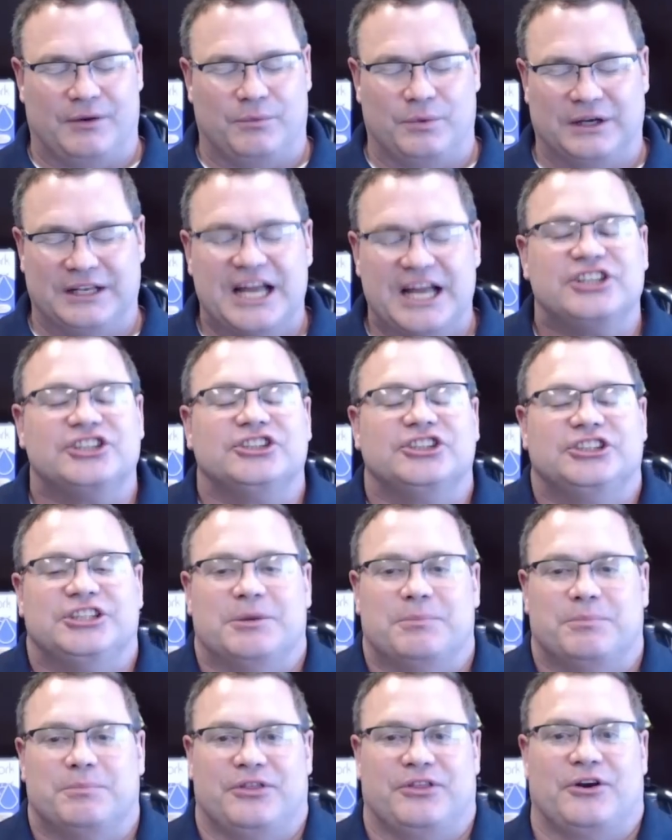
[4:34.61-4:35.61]

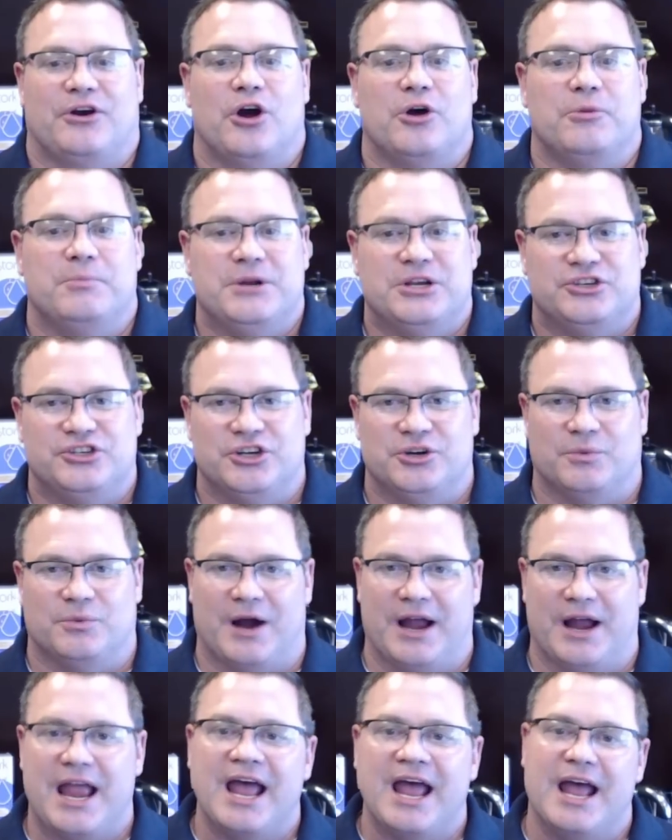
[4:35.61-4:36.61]
relationship with their
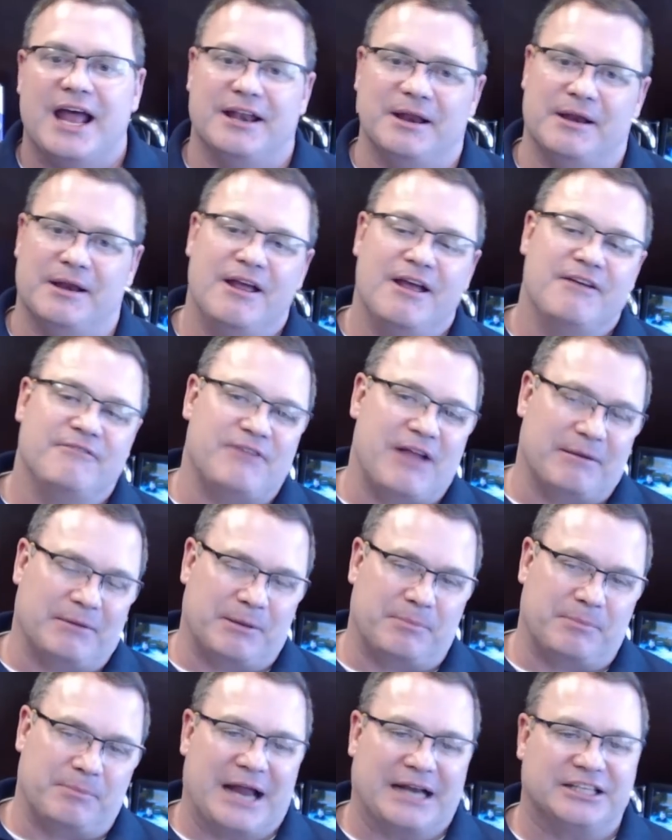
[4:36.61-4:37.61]
OBGYN and family
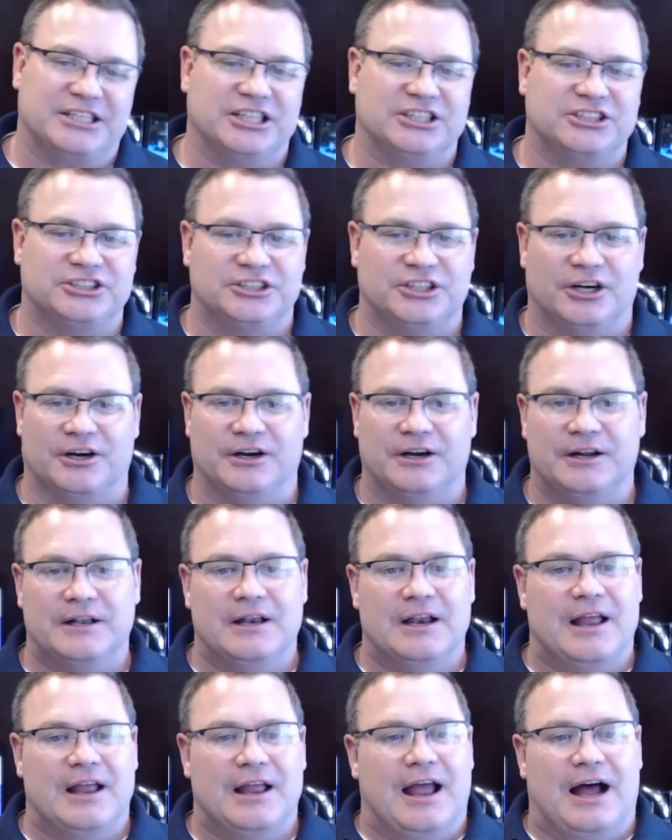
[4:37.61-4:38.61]
practitioner.
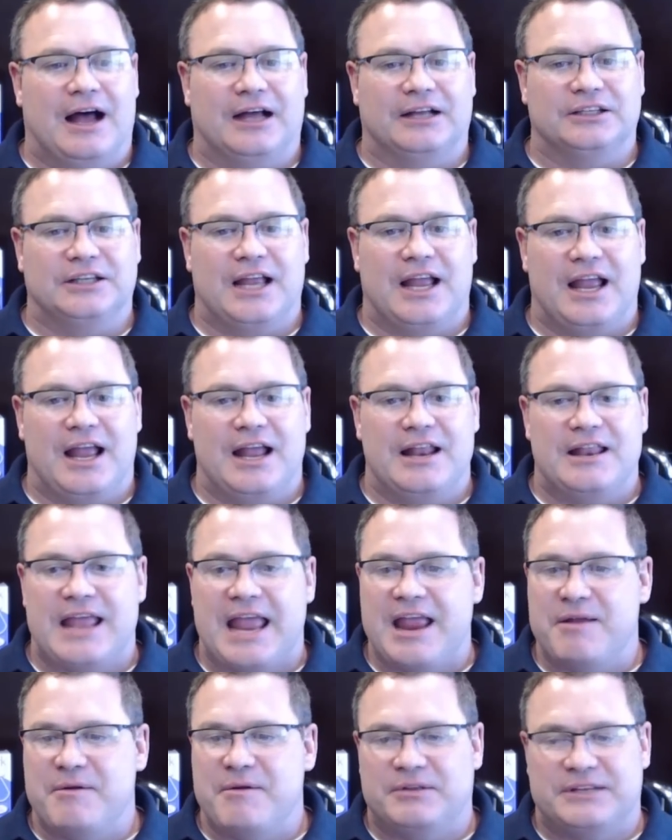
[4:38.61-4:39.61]
And
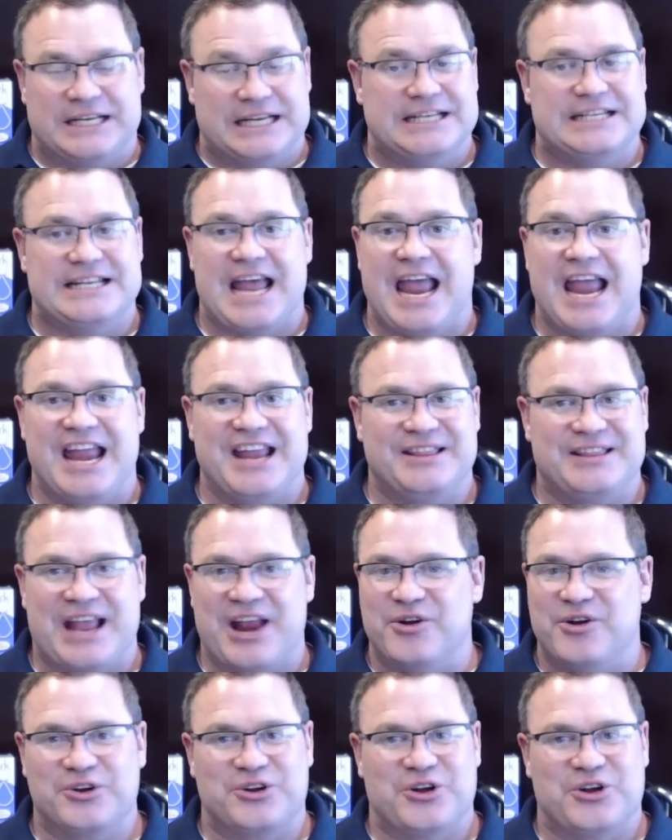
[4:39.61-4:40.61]
today, they
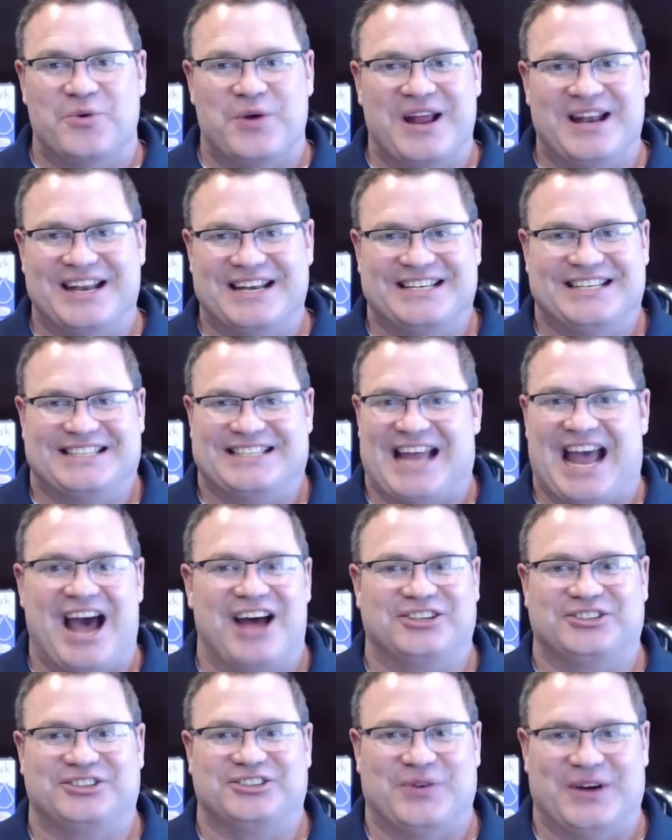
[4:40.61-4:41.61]
don't go in and just
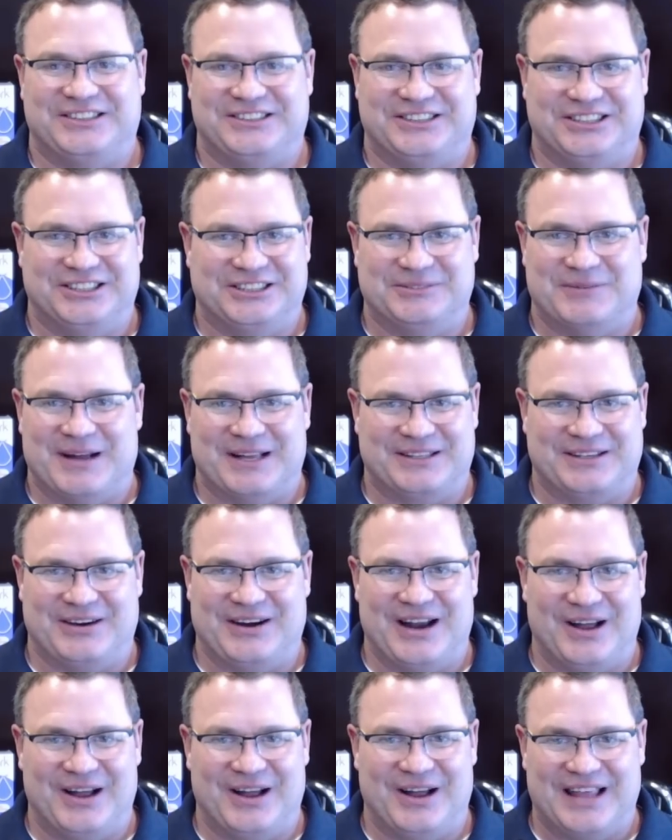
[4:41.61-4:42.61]
ask questions about their
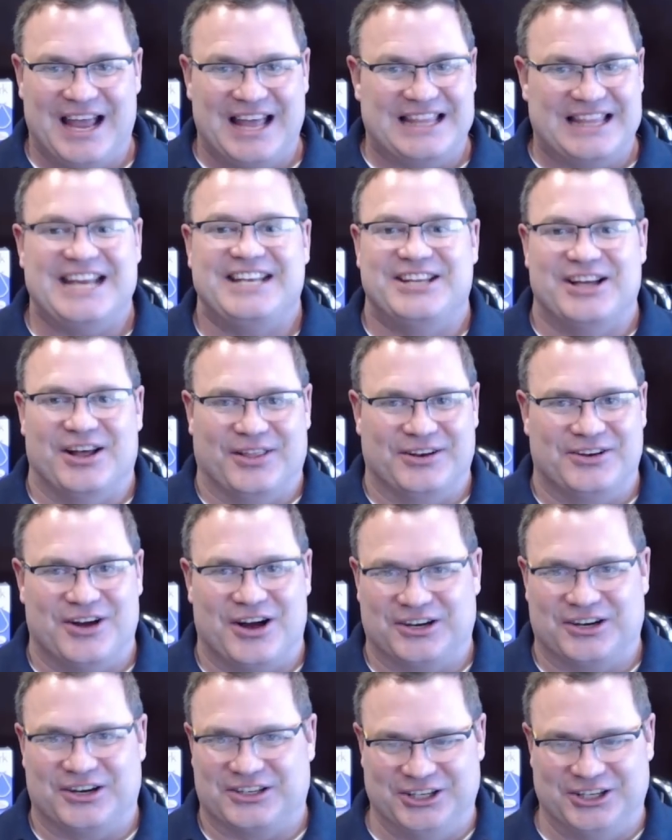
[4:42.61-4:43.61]
health. They tell the
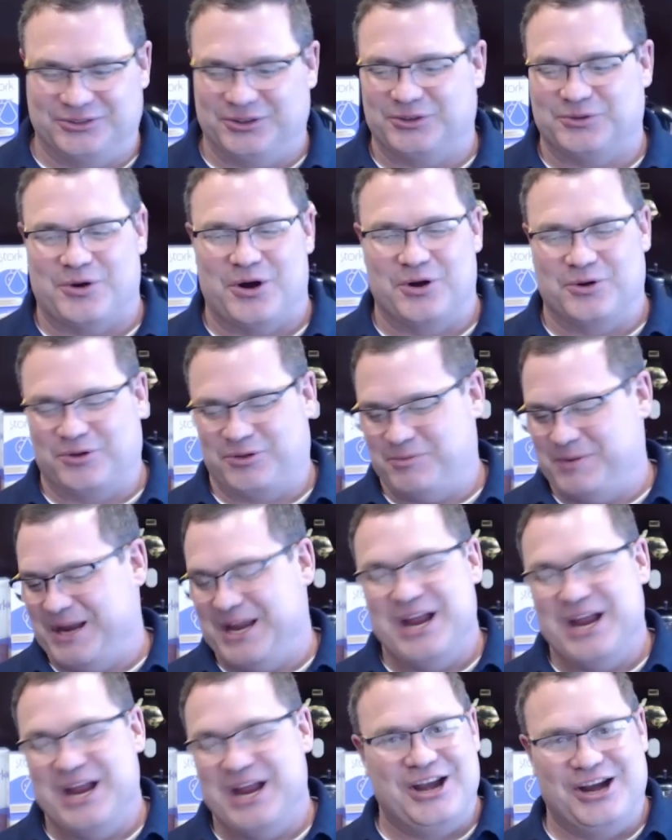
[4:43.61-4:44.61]
doctor, here's what's wrong with me,
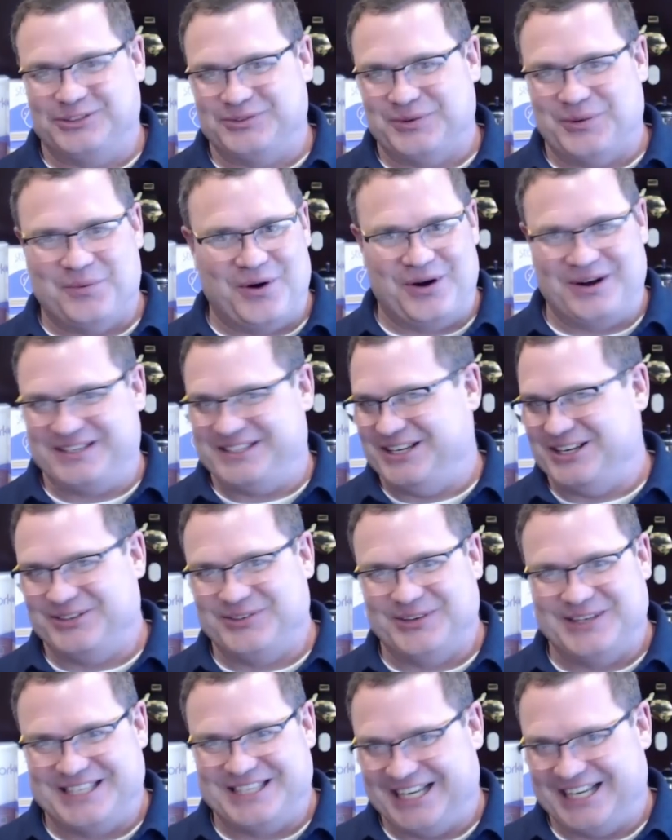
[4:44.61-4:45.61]
here's what works, here's
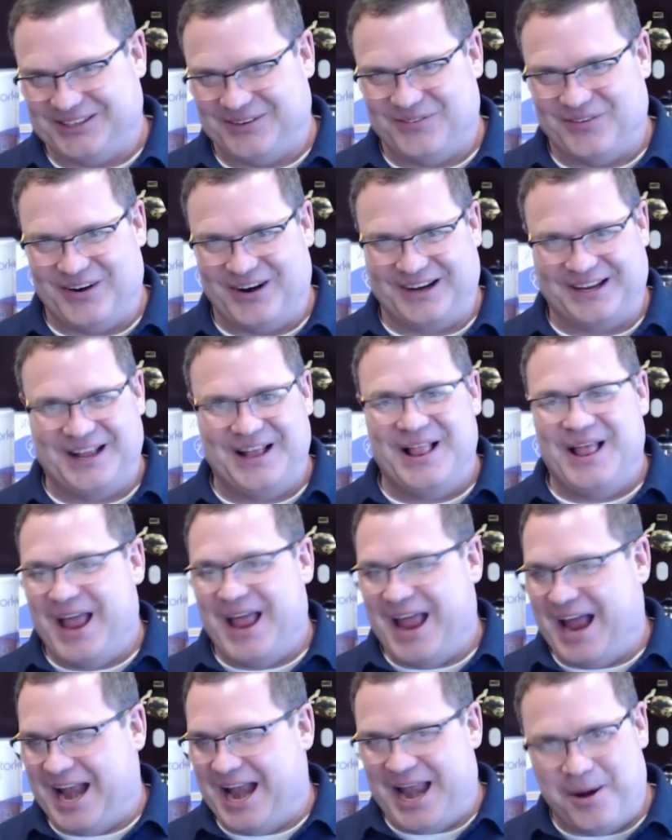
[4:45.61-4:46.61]
what doesn't work,
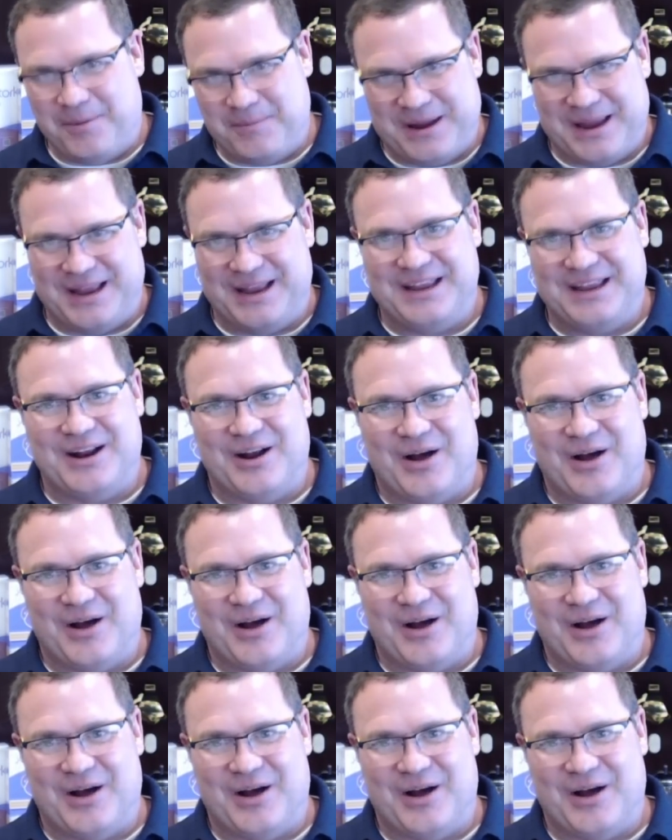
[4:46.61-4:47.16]
and help me